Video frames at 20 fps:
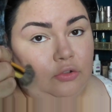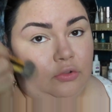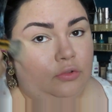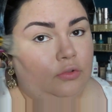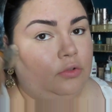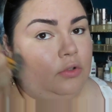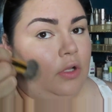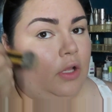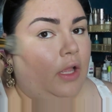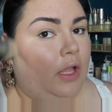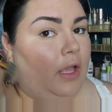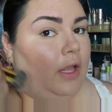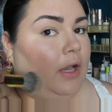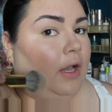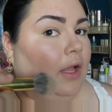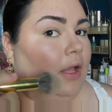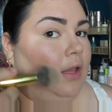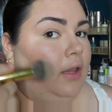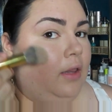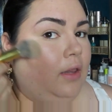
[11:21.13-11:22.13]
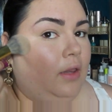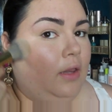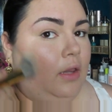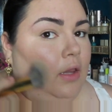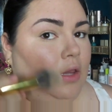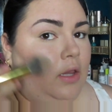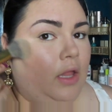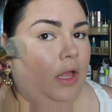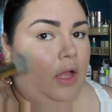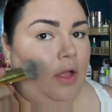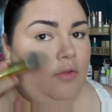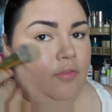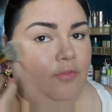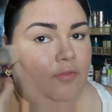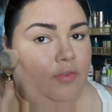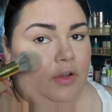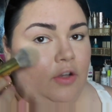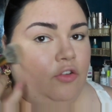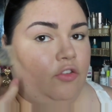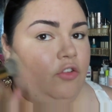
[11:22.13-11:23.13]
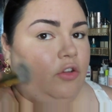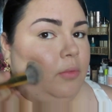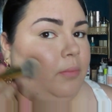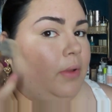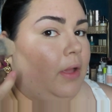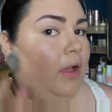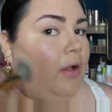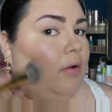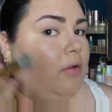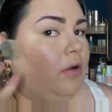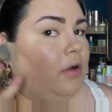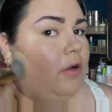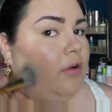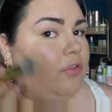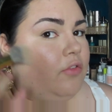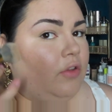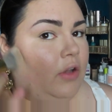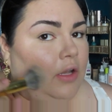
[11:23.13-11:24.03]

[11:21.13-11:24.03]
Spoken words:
and I love finishing powders,